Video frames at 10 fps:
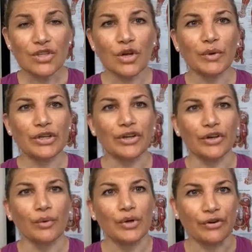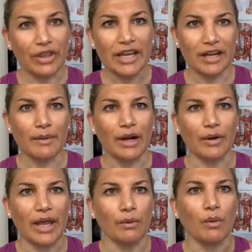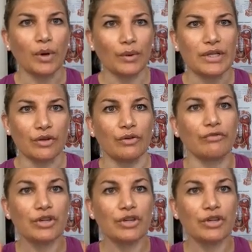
So when you're thinking about, okay, well, what do we do?